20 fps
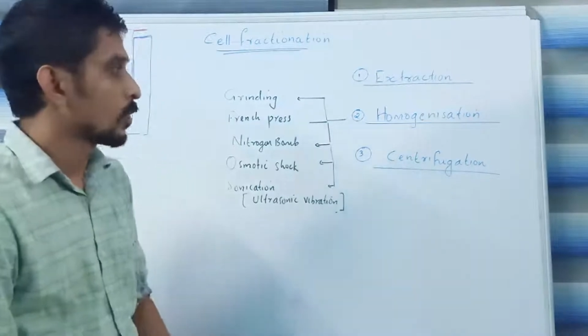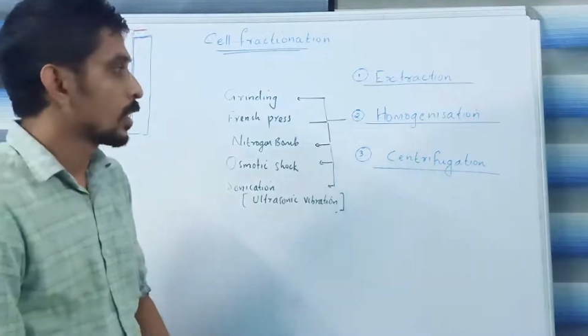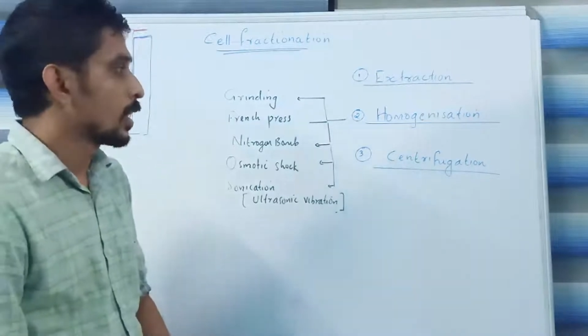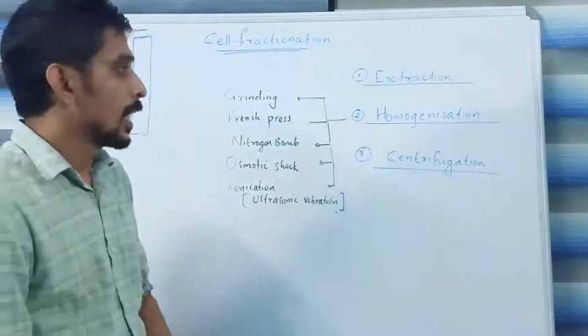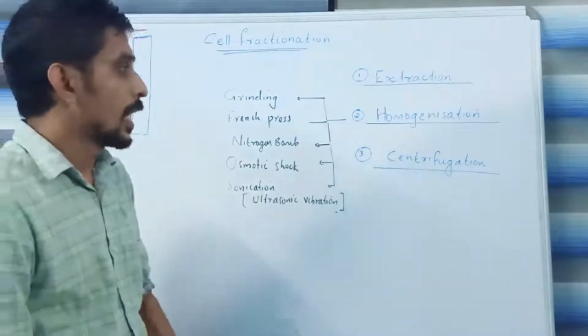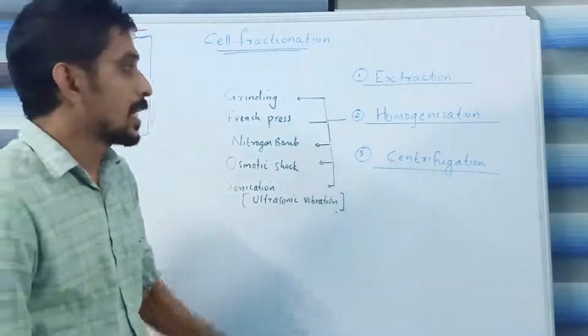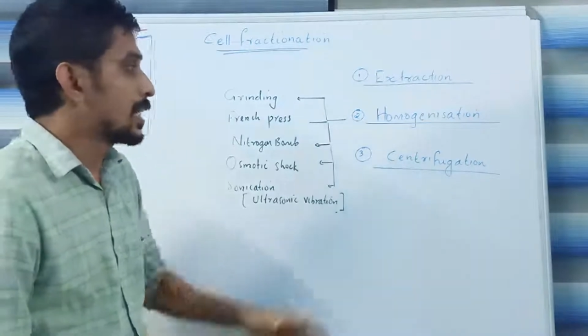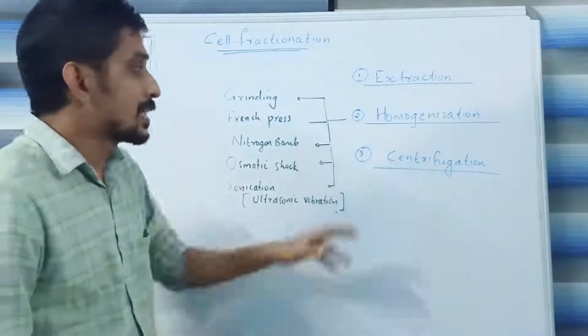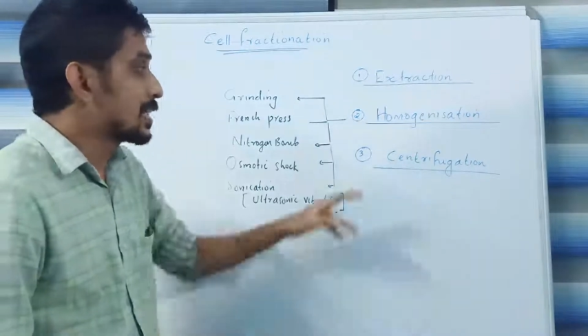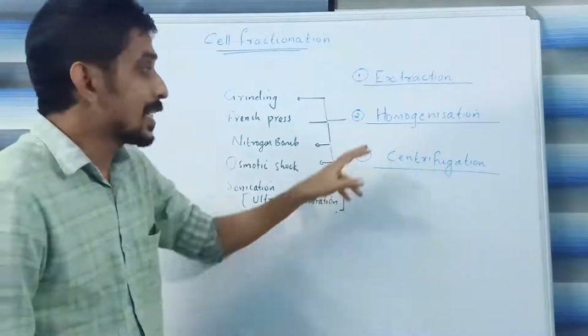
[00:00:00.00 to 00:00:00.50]

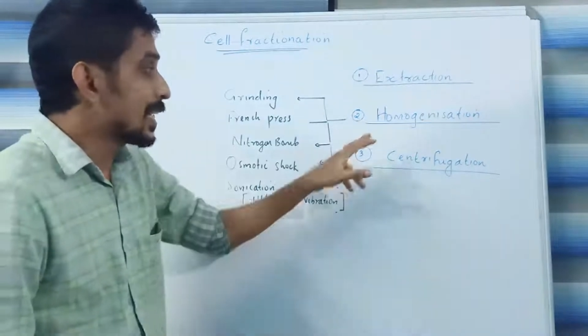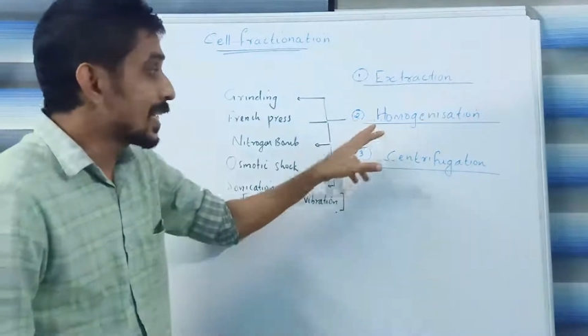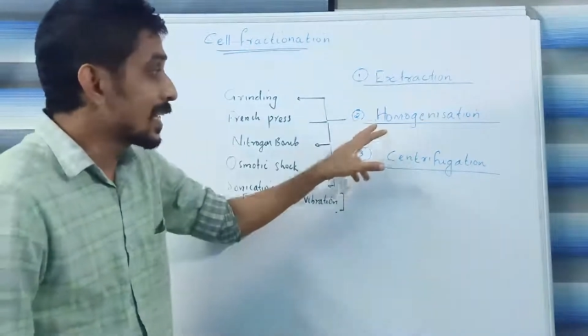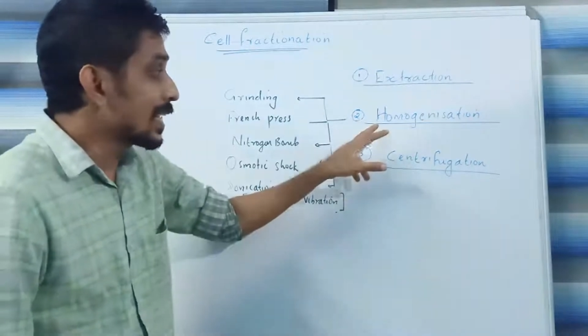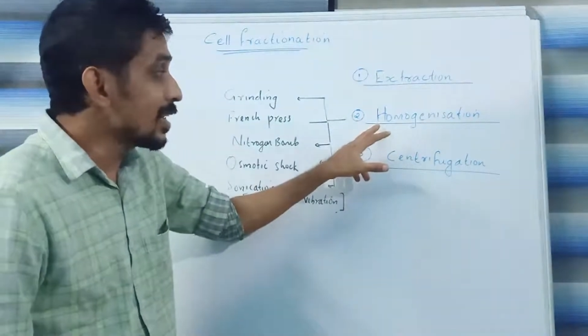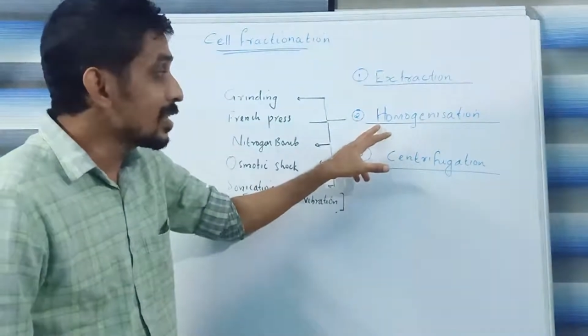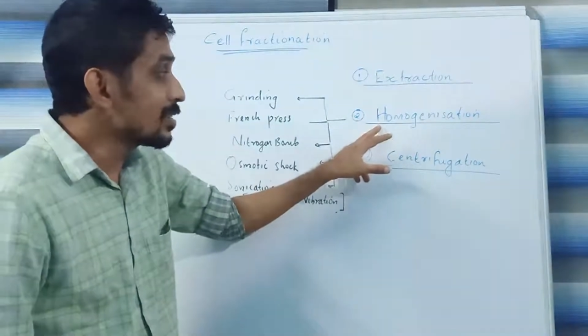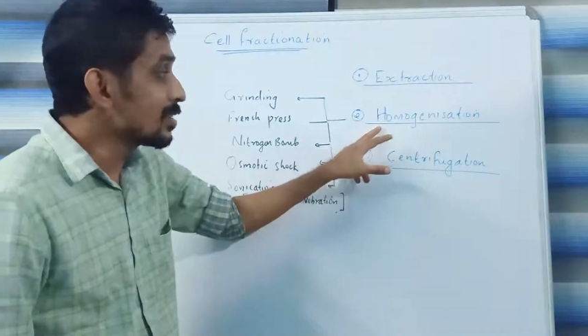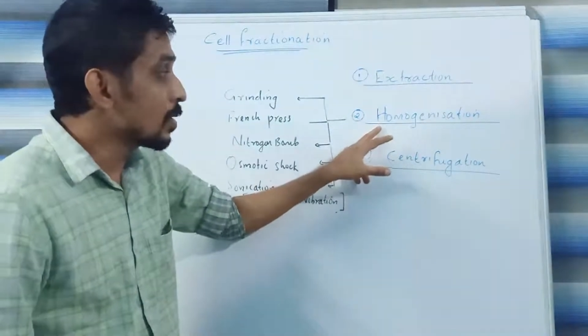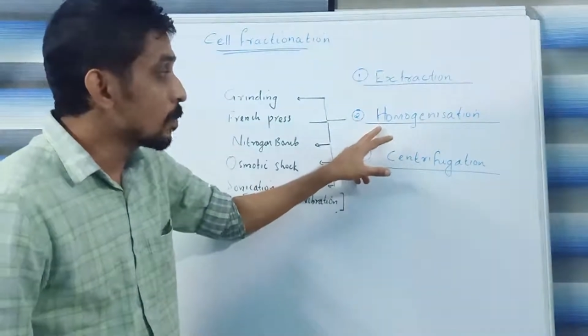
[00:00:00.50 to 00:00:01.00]
And
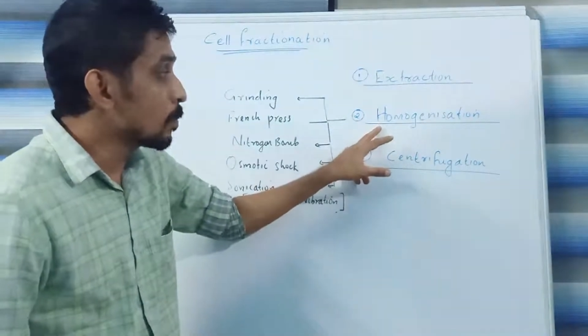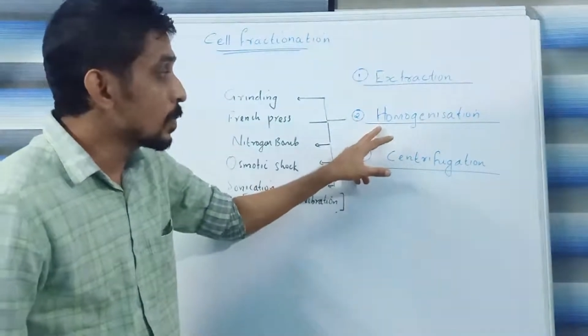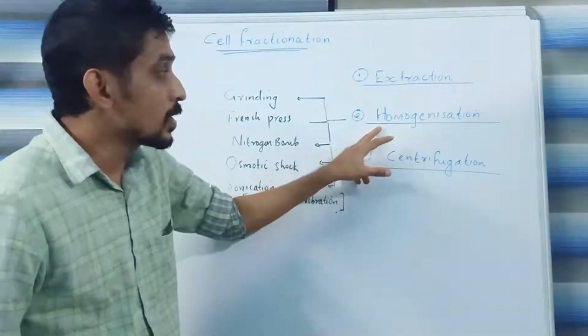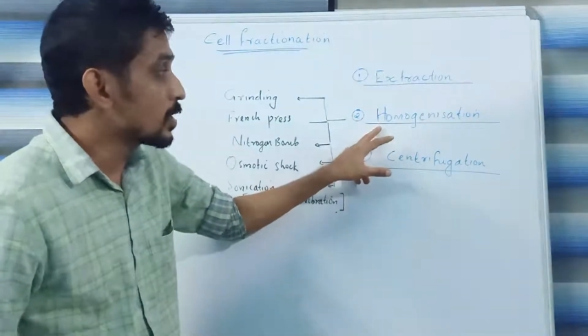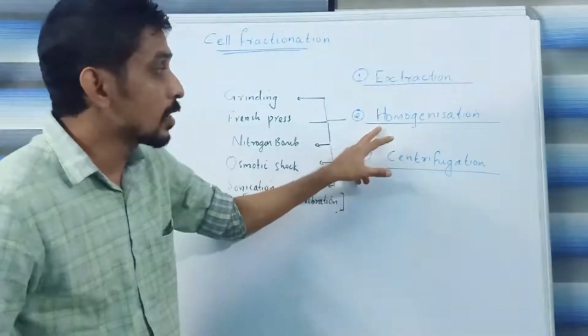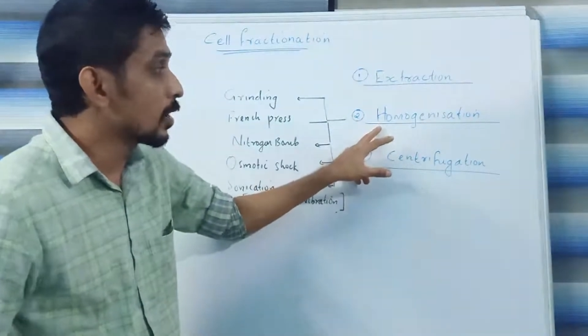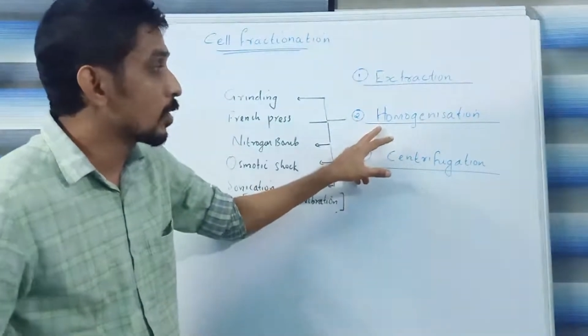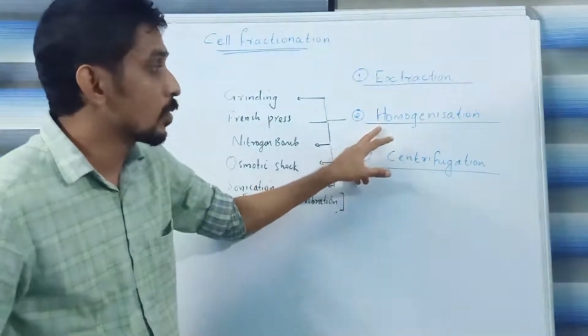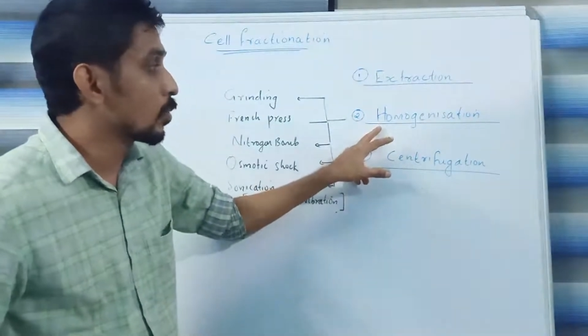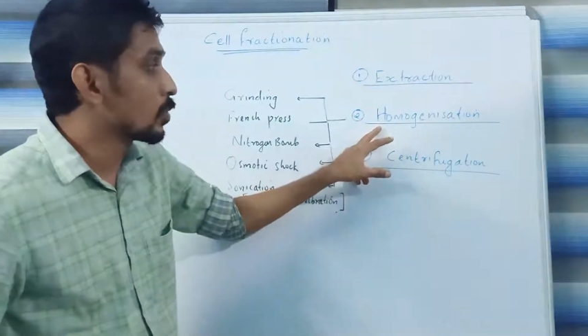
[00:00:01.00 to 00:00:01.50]
second step is
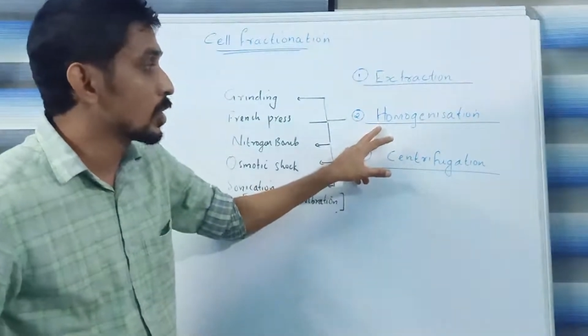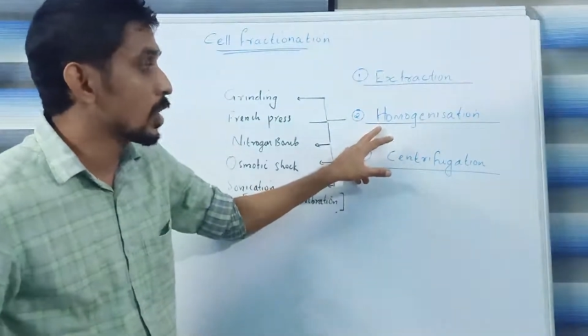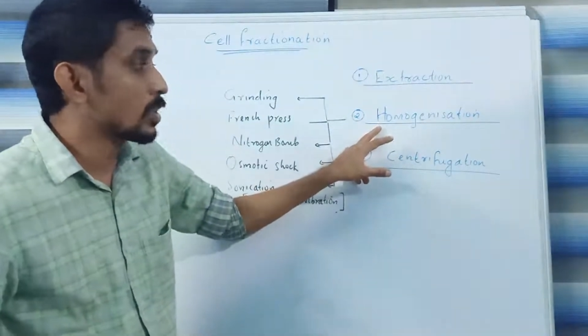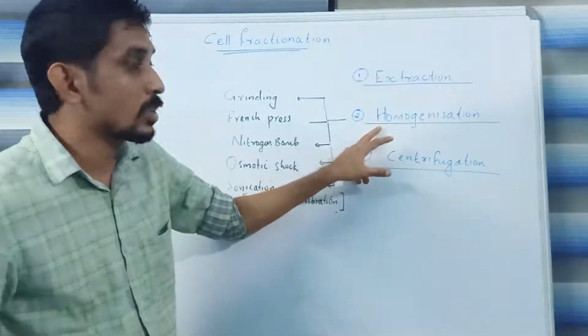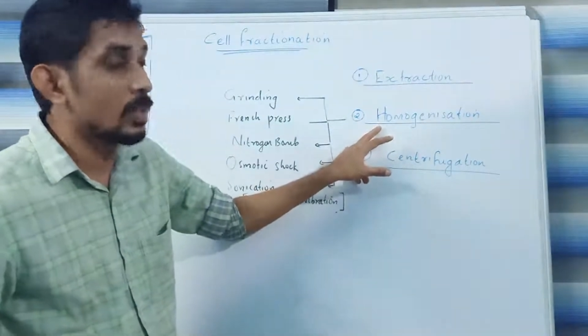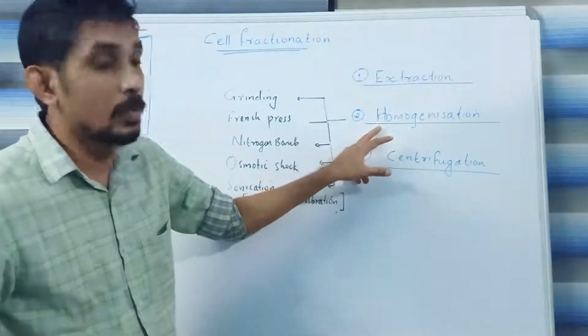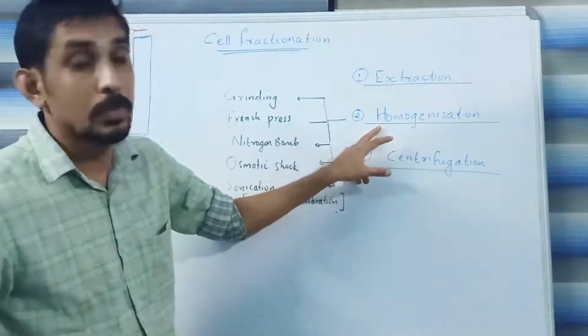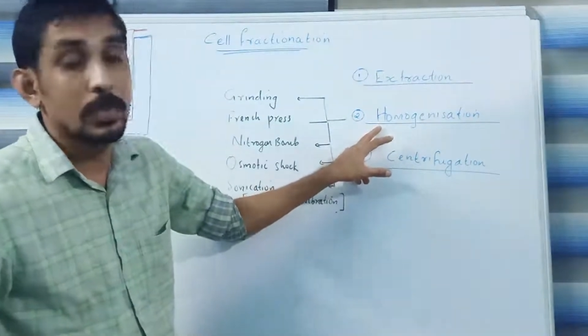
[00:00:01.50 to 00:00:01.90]
the crucial step,